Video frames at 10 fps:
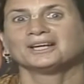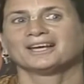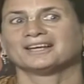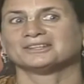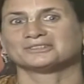
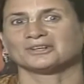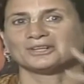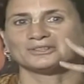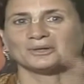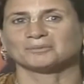And his
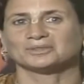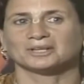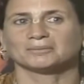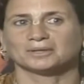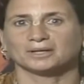eyes opened
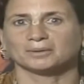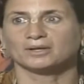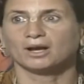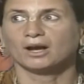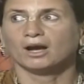up, and I went,
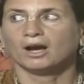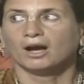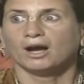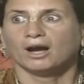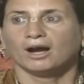
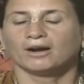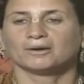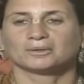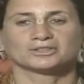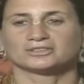
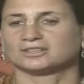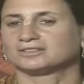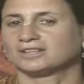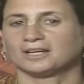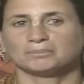Oh, because at
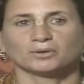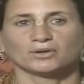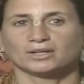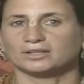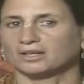that
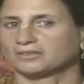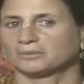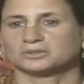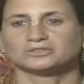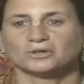point, uh, there
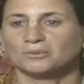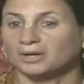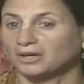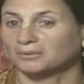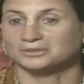was no
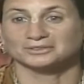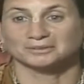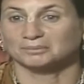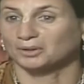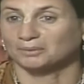way I was going
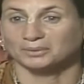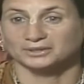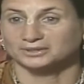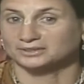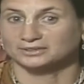to Prabhupada.
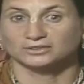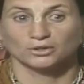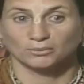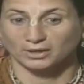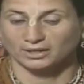this. no
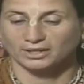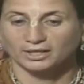way.